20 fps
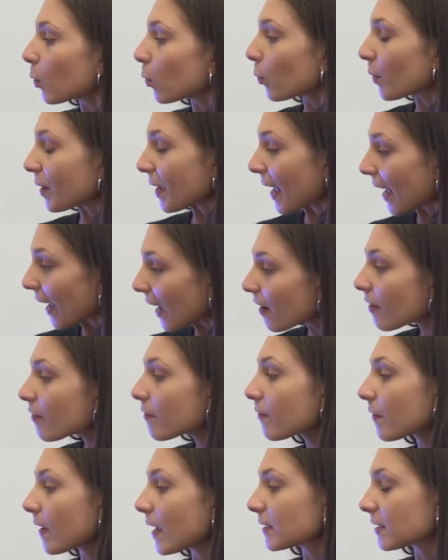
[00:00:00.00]
We
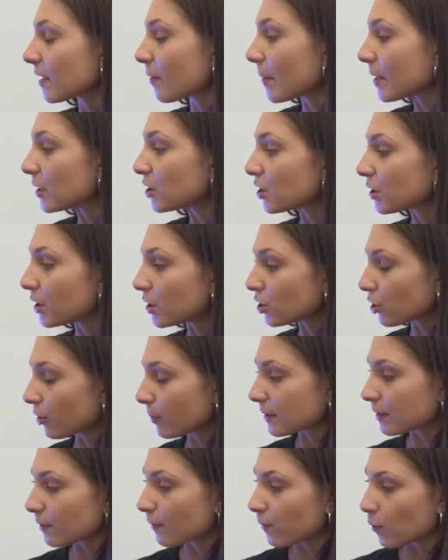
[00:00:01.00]
have, as I mentioned, in
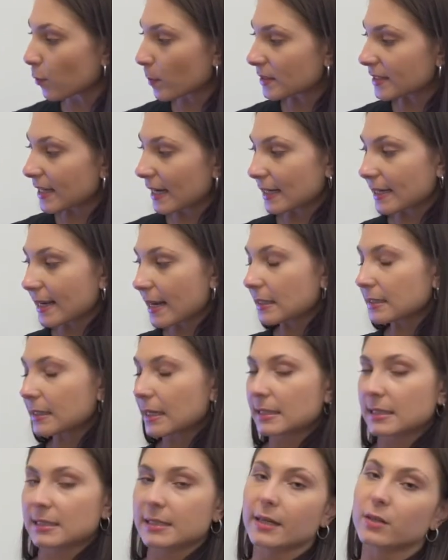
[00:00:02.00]
terms of form and techniques,
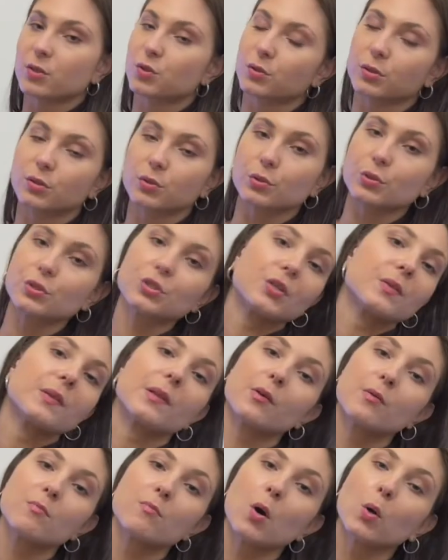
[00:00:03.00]
intertextual allusion.
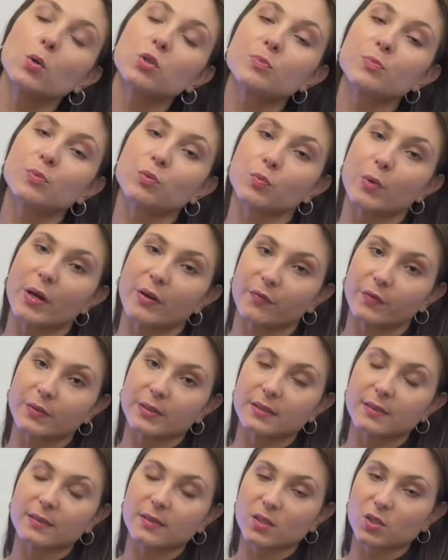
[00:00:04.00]
There are multiple
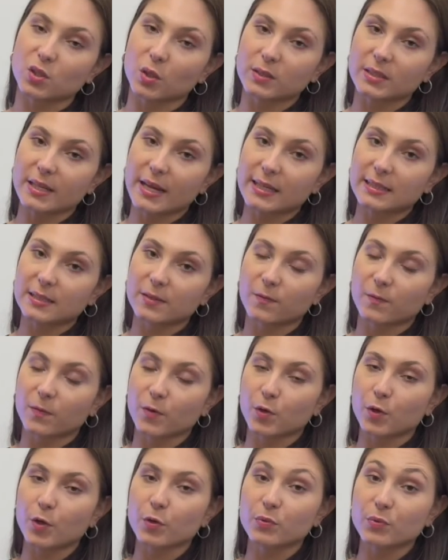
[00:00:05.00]
references to Dante's
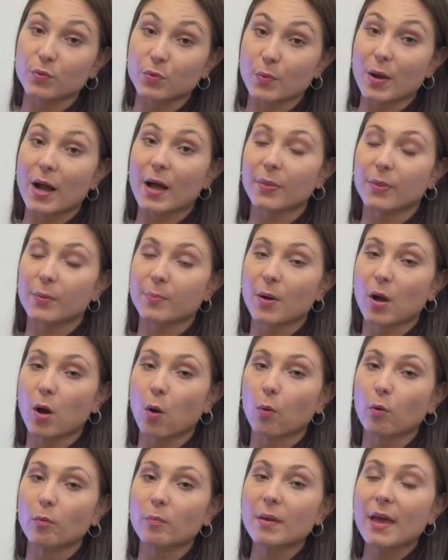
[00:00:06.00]
Inferno throughout the
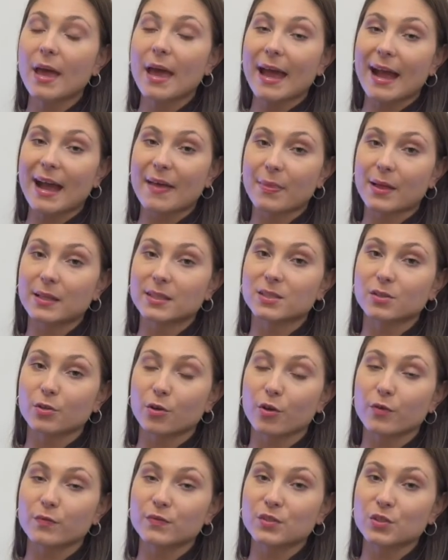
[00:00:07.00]
poem, and that
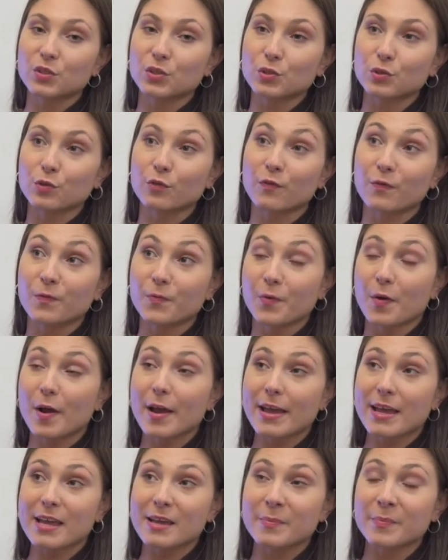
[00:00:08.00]
serves to
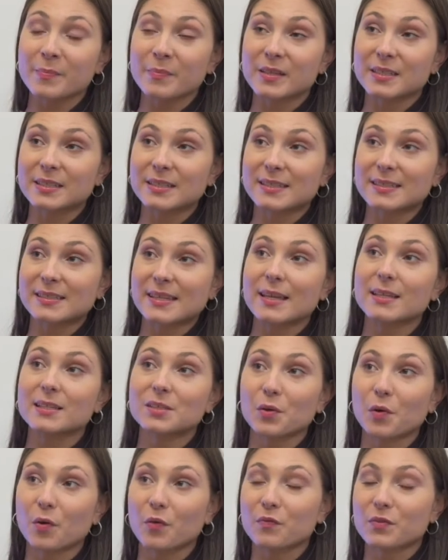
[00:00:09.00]
frame the
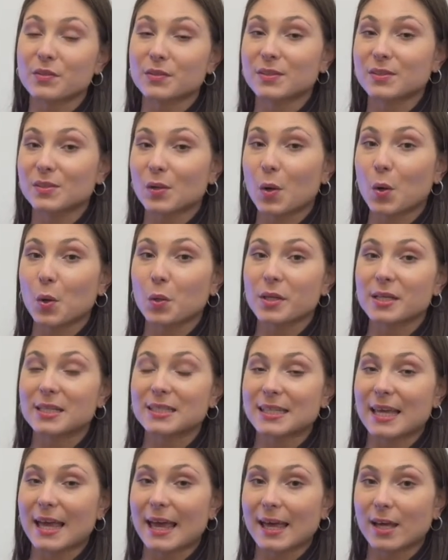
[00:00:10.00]
descent of the soul
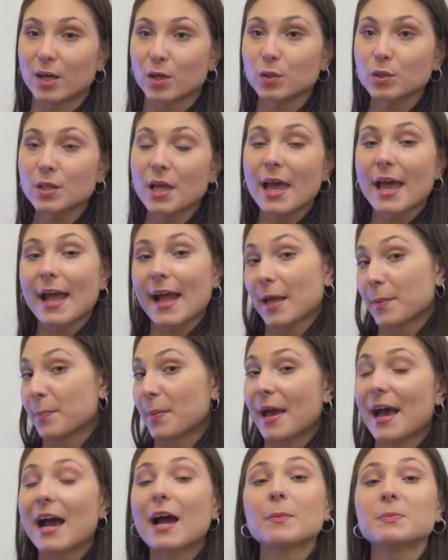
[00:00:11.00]
into hell, and
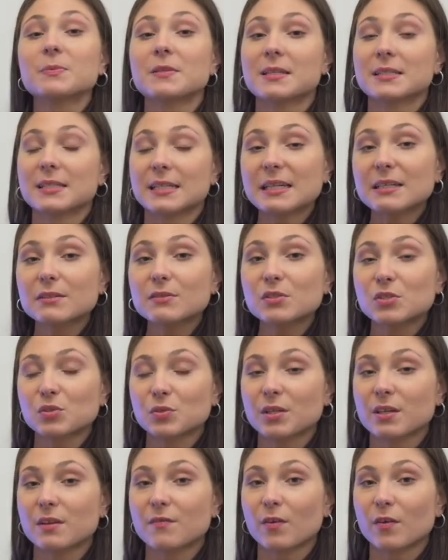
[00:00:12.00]
perhaps it is
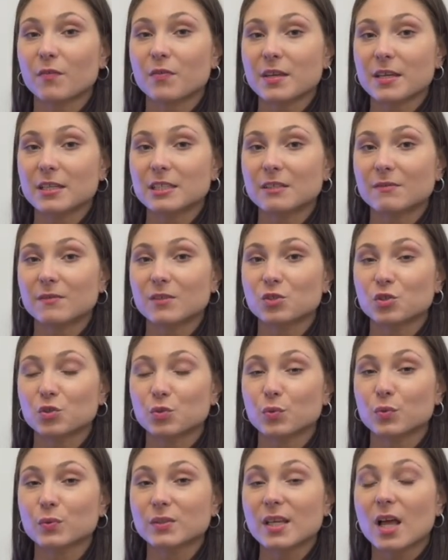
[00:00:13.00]
illustrative of the
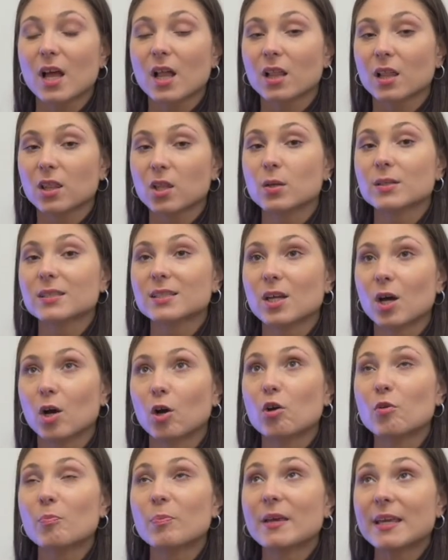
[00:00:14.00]
individual's lost
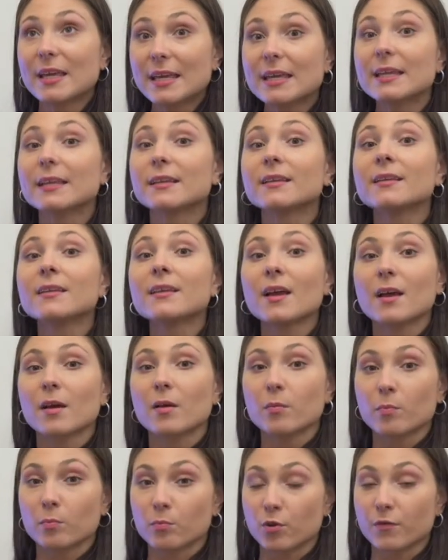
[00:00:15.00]
hope in
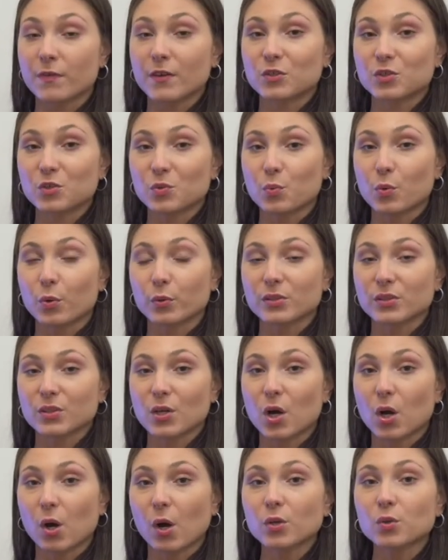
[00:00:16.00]
moving towards
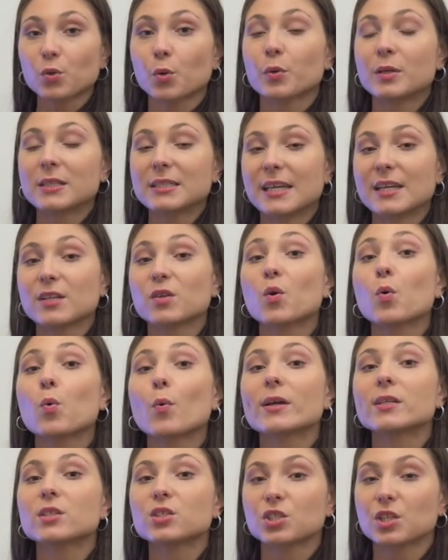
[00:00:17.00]
God or indeed
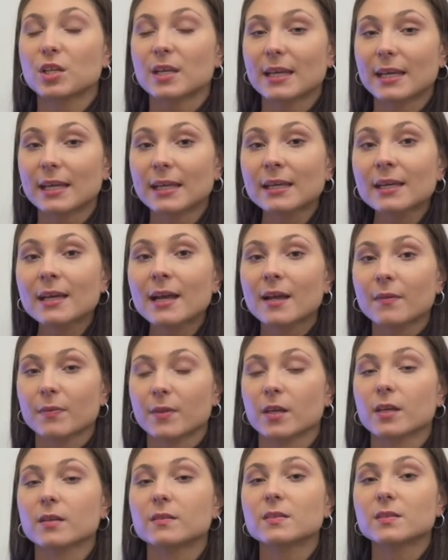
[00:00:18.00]
questioning
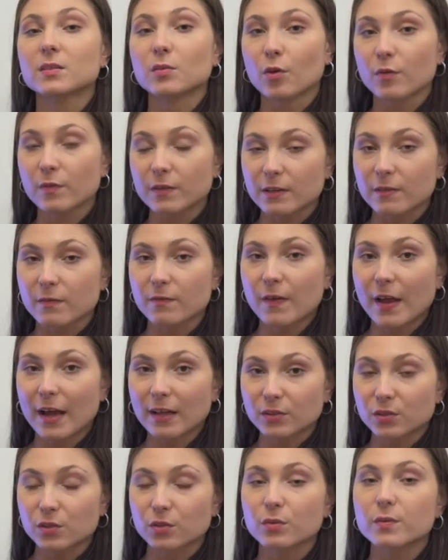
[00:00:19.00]
the conservative
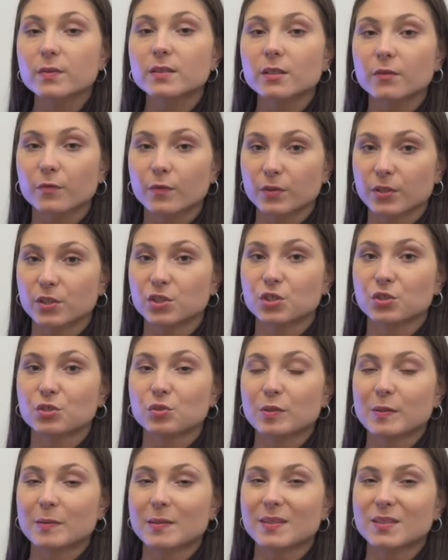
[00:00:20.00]
values of religion
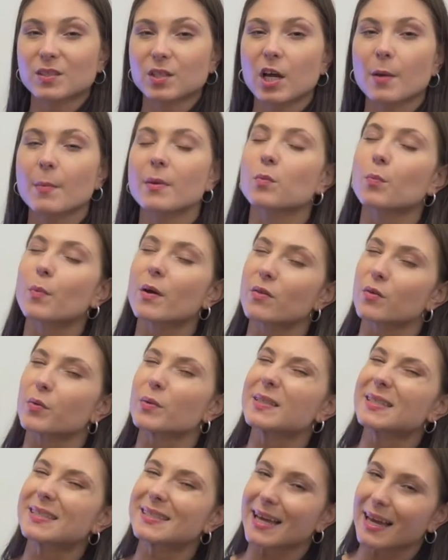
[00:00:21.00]
during this time and whether
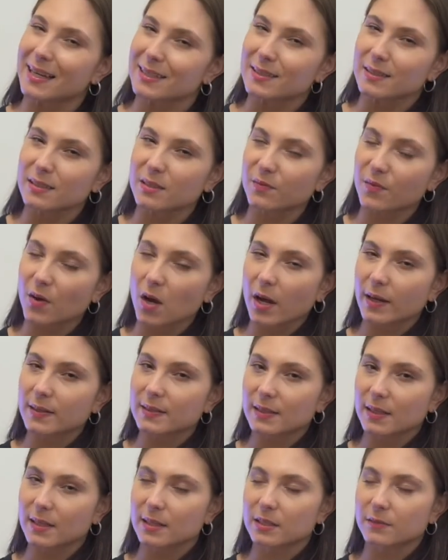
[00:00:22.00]
it
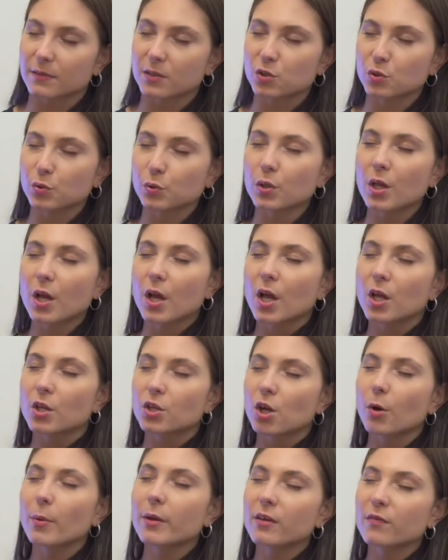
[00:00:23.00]
satisfies the individual.
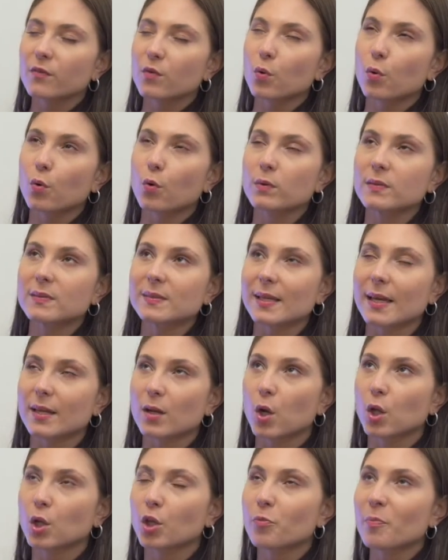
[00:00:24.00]
Knowing, of course, that
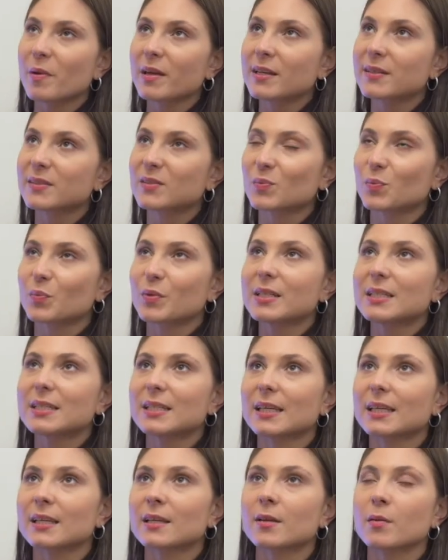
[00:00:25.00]
*Hollow Men is
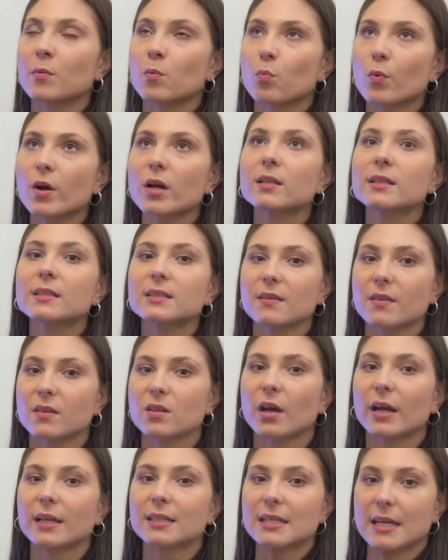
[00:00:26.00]
written well into the
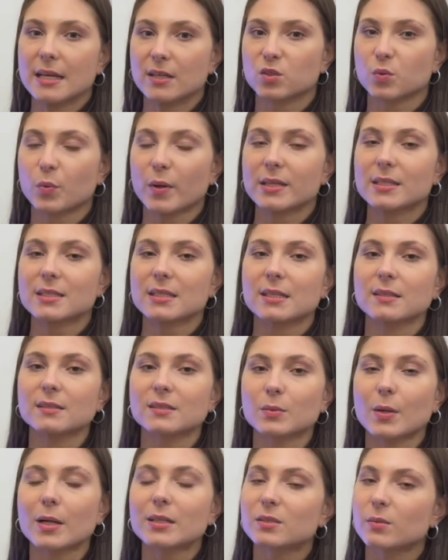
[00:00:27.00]

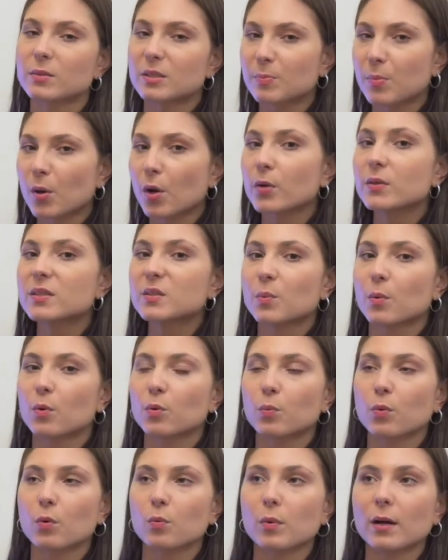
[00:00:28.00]
1920s, right? So it's post
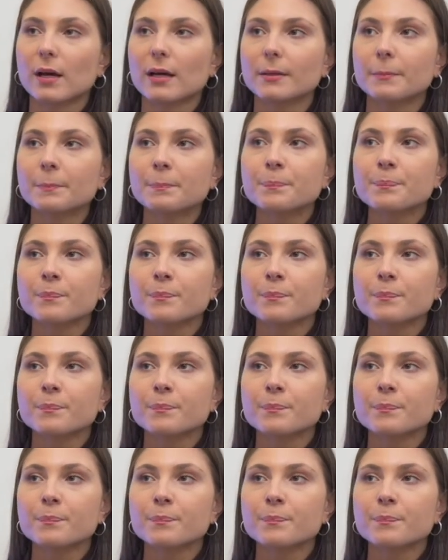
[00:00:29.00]
World War One.